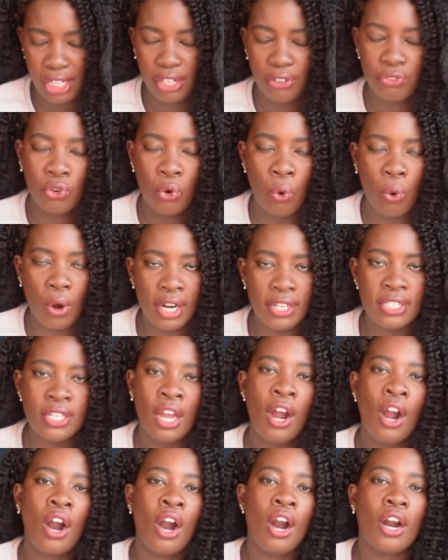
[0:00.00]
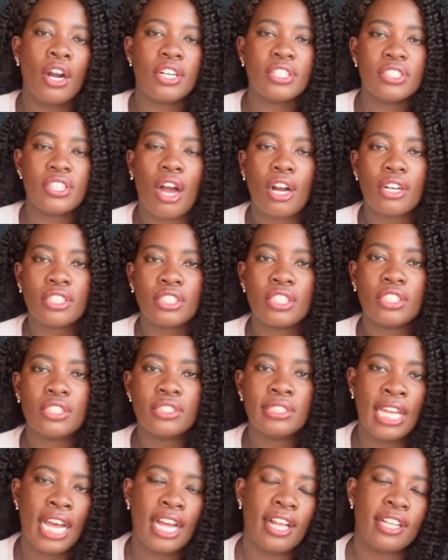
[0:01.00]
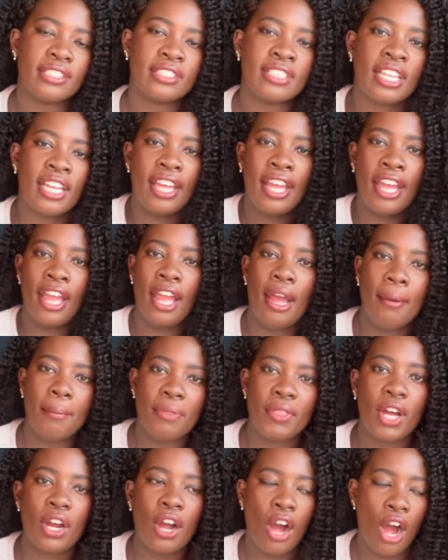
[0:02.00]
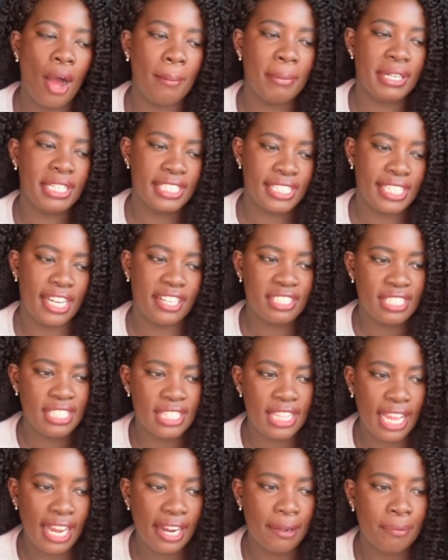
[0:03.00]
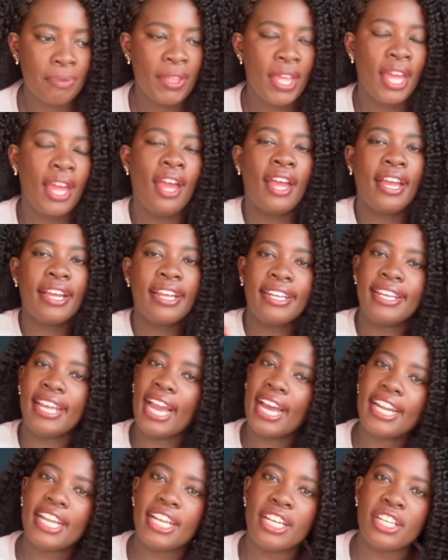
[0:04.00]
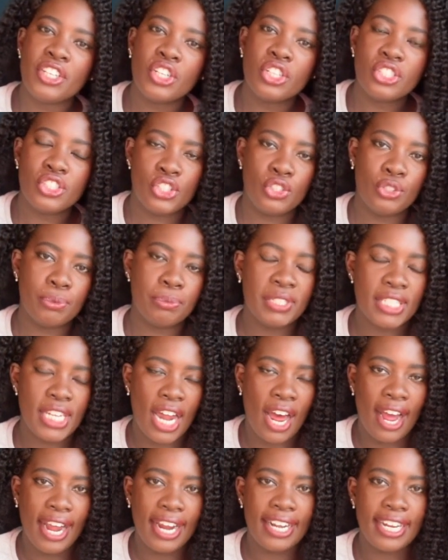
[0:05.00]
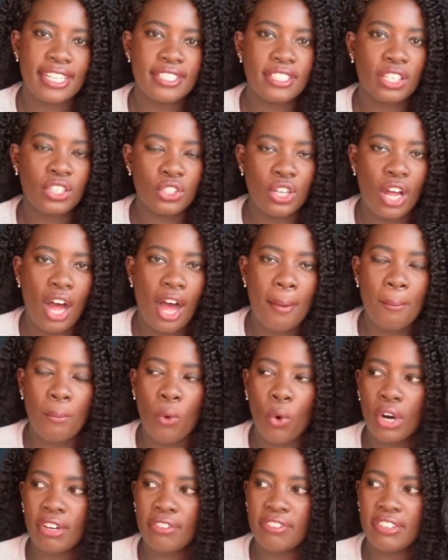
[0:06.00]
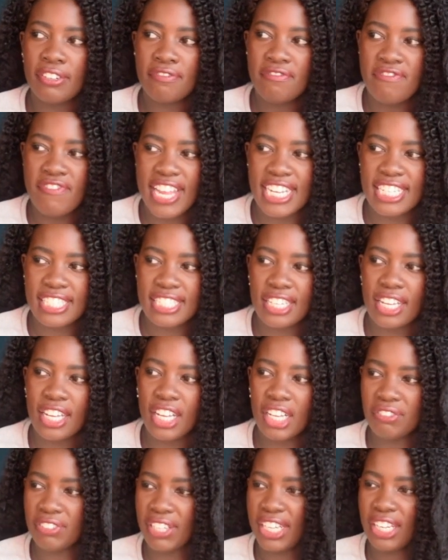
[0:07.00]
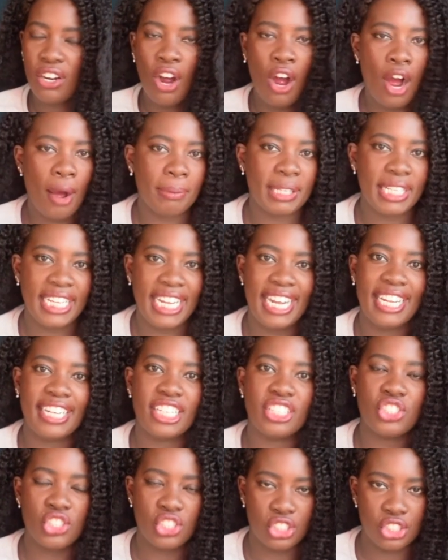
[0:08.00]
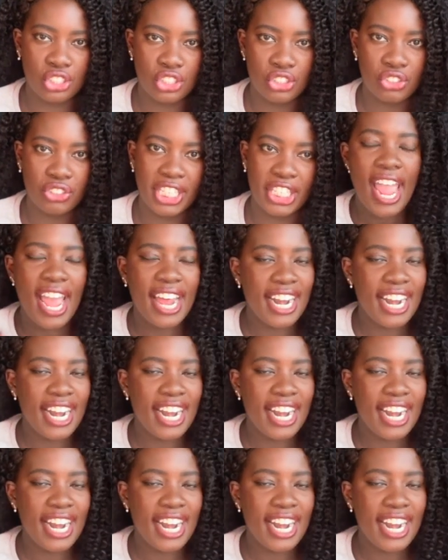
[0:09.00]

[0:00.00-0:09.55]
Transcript: And of course, her doctor tells him the common sense thing. Getting your tubes tied is a lot more of an invasive, like complicated surgery.